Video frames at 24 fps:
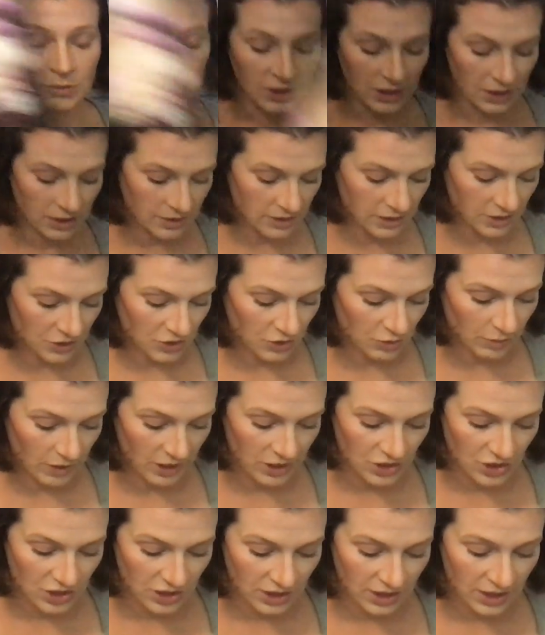3D
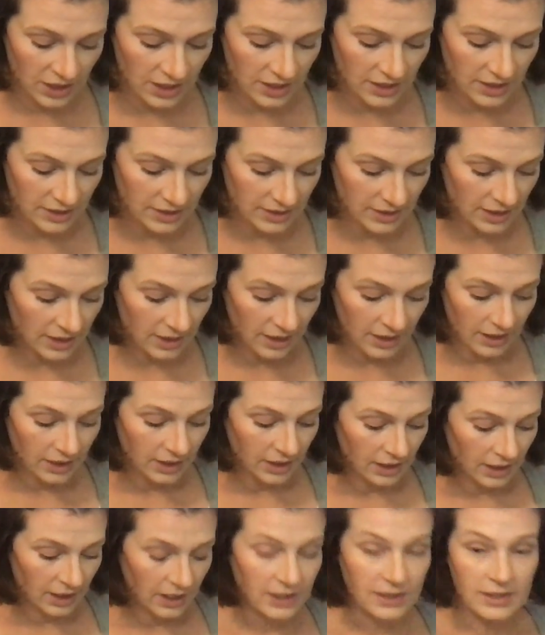situation is,
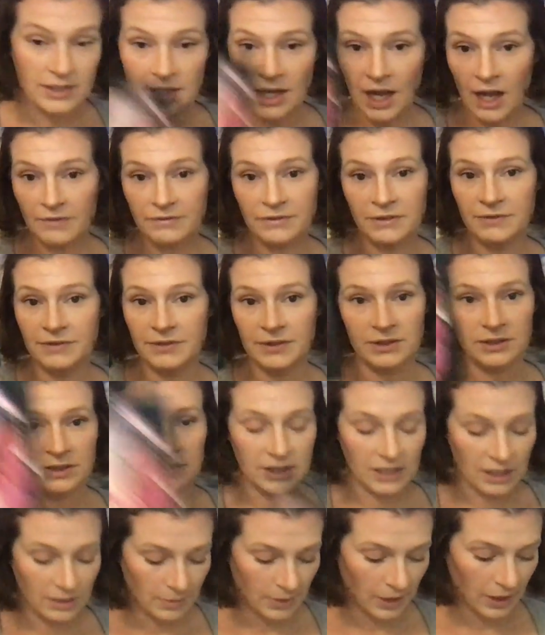it's not fulfilling
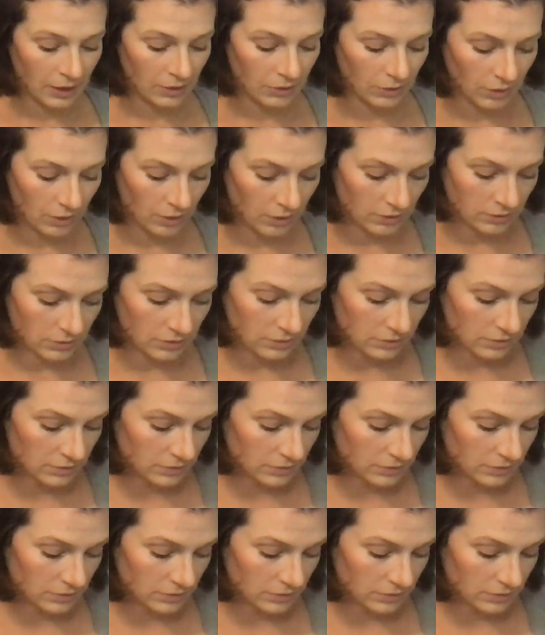them at all.